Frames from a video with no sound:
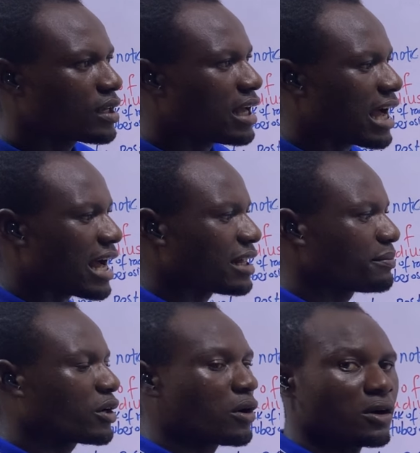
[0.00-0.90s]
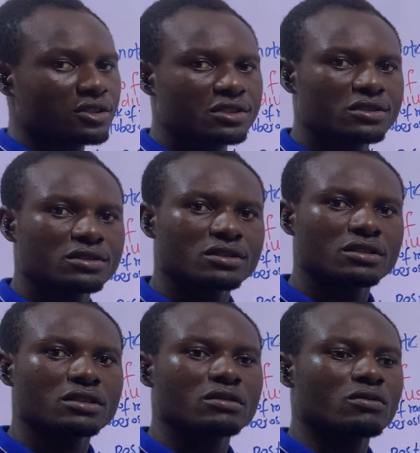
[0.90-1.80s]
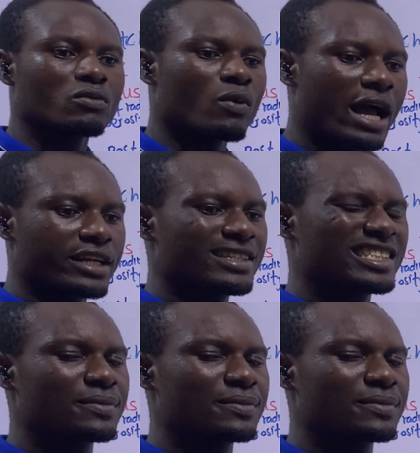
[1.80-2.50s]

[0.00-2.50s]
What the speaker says: And because, why? This is